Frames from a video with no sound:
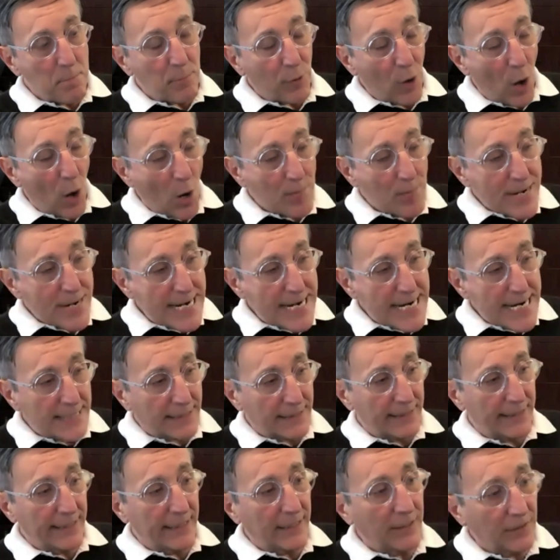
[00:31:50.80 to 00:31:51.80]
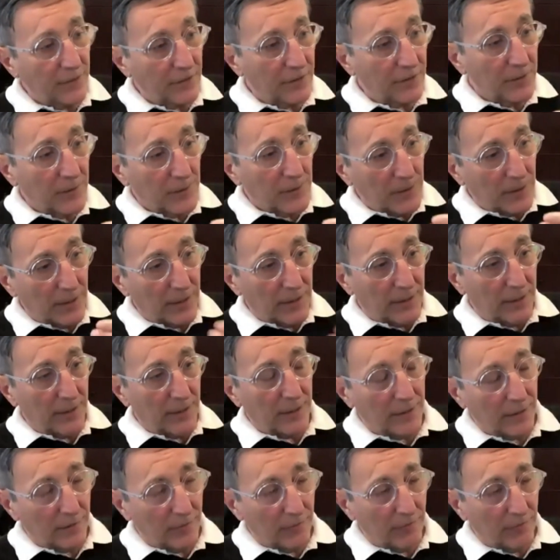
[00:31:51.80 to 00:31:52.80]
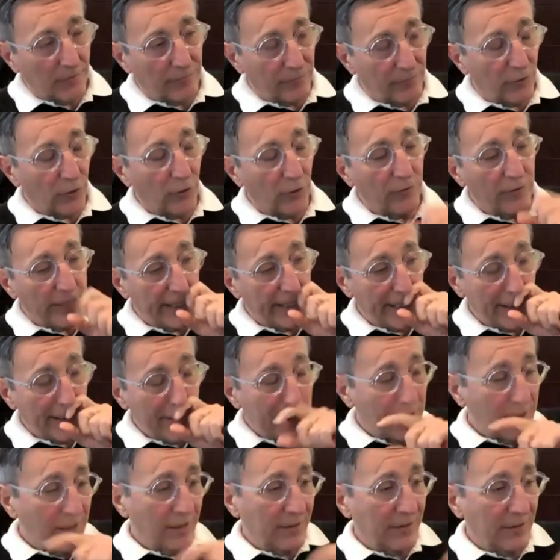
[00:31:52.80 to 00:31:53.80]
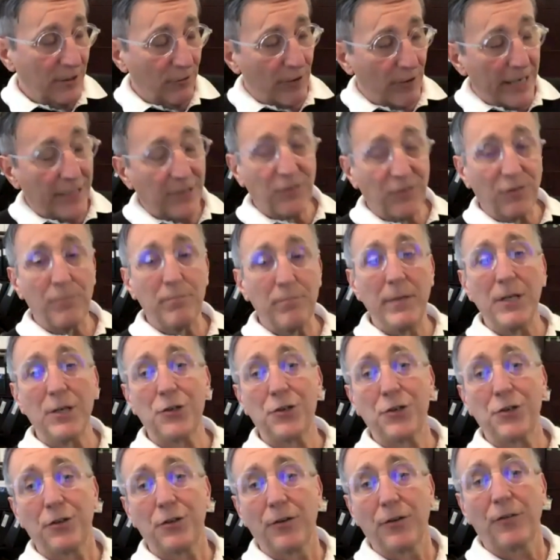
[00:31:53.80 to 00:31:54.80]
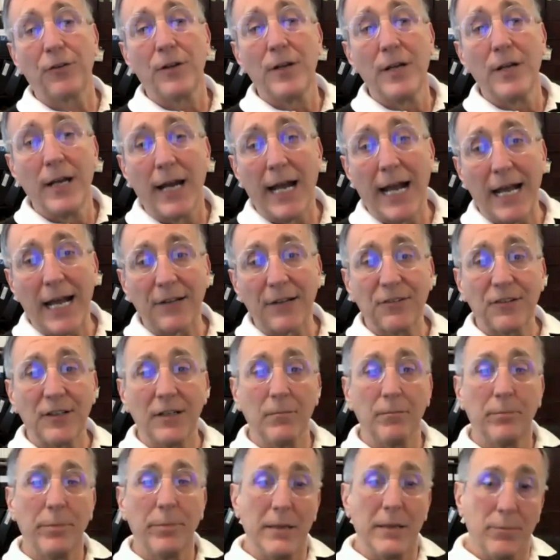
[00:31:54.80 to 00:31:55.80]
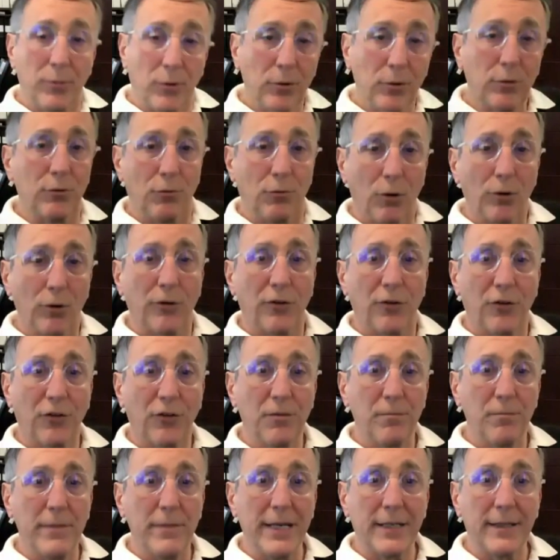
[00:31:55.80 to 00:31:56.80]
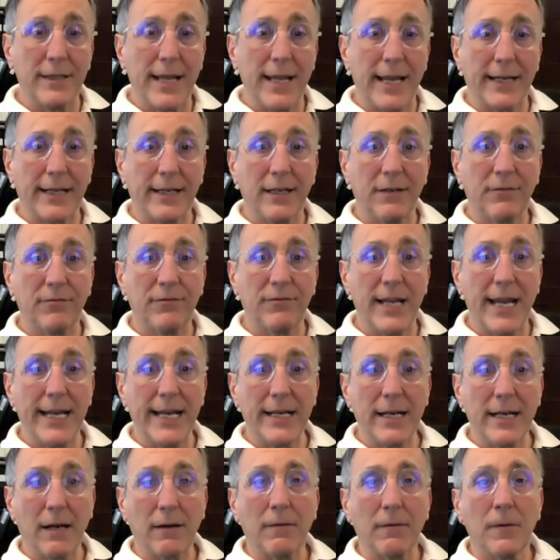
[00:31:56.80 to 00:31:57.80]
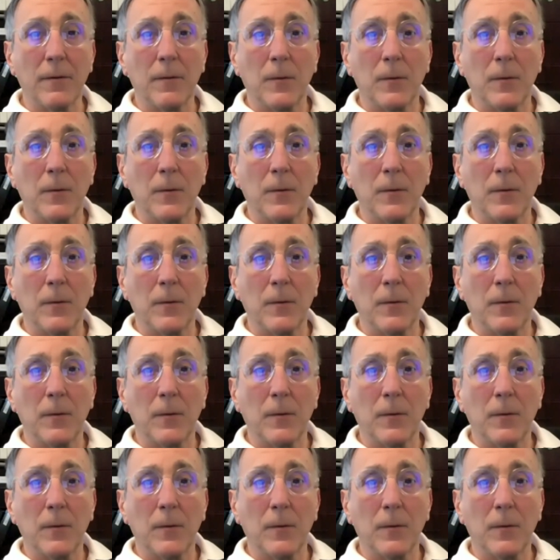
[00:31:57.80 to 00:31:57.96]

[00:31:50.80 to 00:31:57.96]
prominent in for the direct submissions, asking people to also submit negative data.